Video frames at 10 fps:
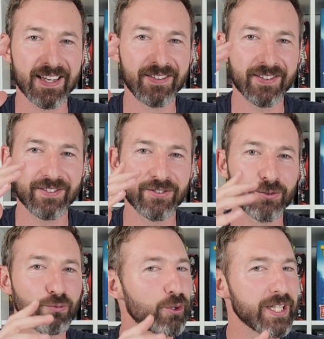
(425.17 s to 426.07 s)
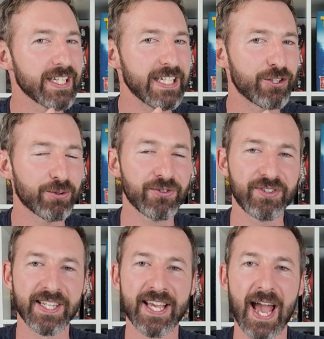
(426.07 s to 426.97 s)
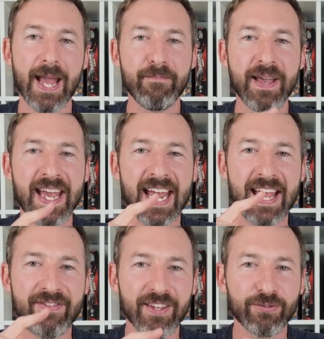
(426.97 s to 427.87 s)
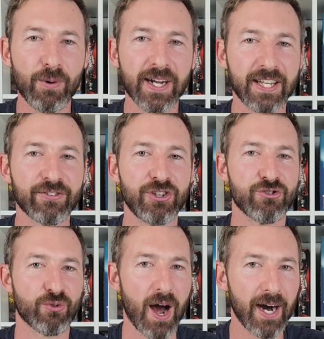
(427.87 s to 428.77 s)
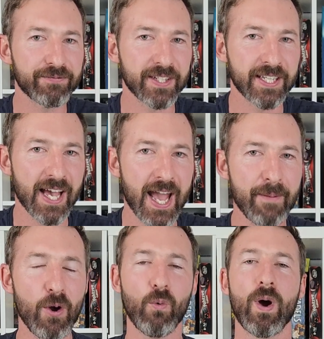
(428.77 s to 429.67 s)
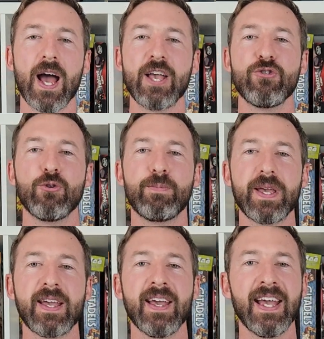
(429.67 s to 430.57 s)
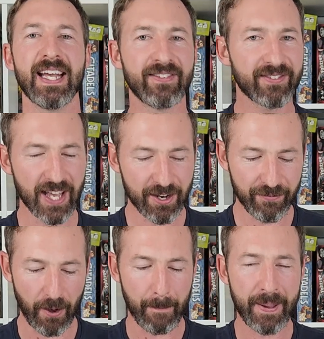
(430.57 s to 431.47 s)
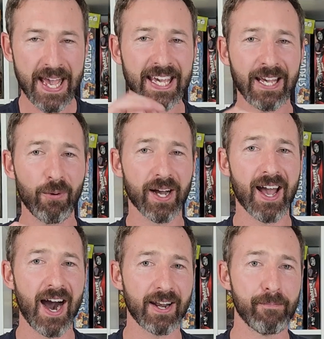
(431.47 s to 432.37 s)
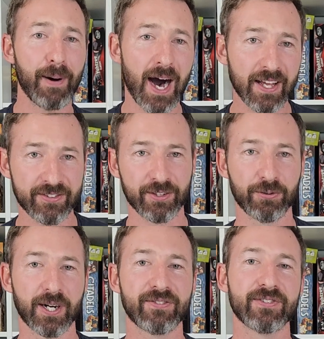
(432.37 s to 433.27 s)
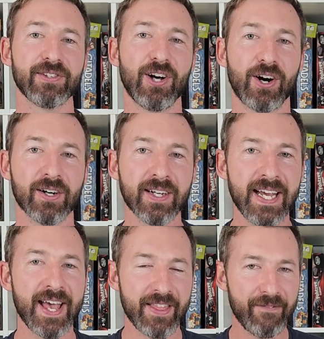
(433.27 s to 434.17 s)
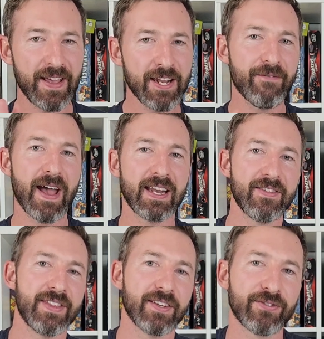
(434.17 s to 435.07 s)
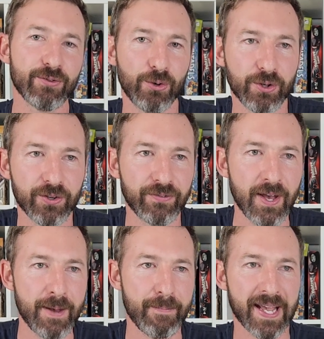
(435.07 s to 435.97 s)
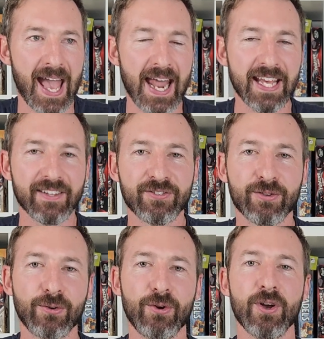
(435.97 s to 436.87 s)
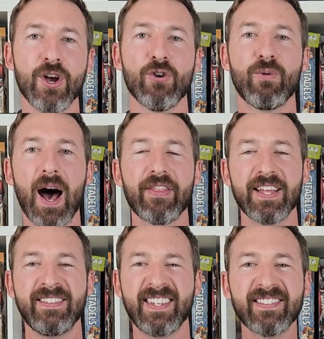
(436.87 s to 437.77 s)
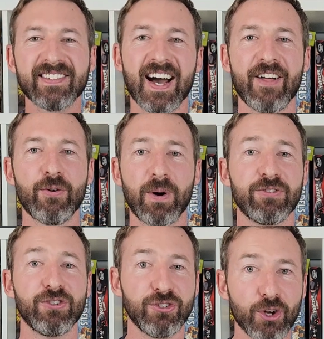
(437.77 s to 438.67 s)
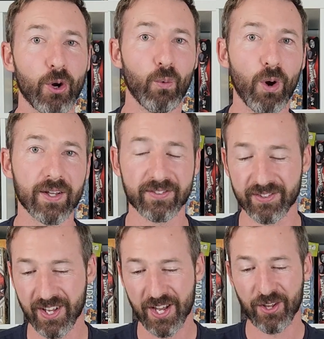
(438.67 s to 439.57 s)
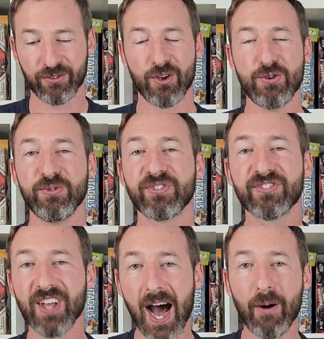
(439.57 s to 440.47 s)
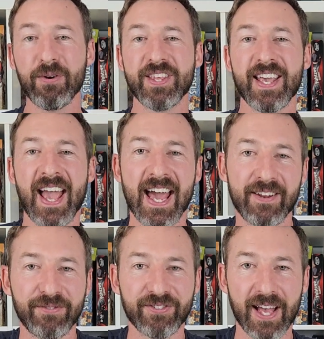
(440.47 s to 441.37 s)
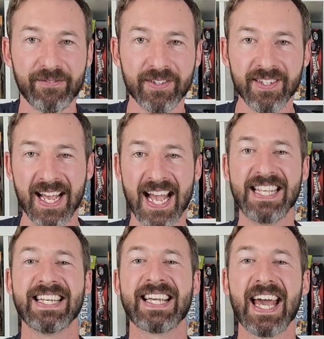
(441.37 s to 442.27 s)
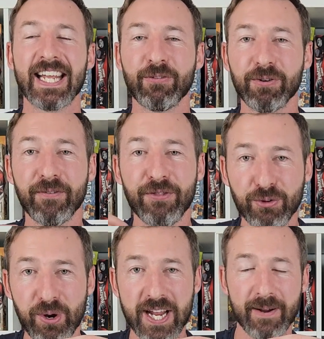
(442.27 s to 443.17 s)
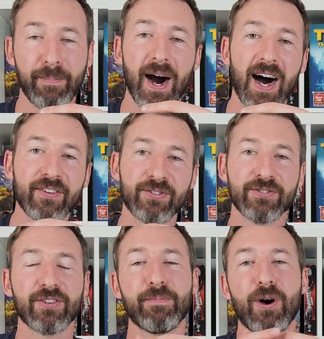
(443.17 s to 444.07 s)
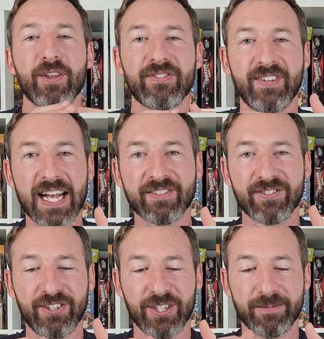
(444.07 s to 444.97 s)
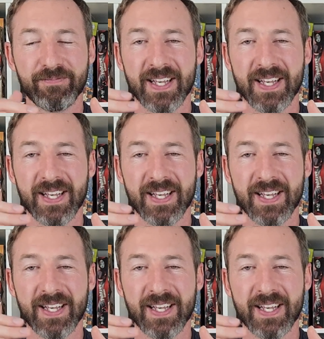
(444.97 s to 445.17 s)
Because this is a really interesting game. In this one, it's a drafting game where you'll be, instead of picking one card and passing the rest along, they've innovated this sort of mechanic to rather discard the ones you don't want. So you start with your hand of 7 and you're getting rid of 3 to pass on to the person next to you.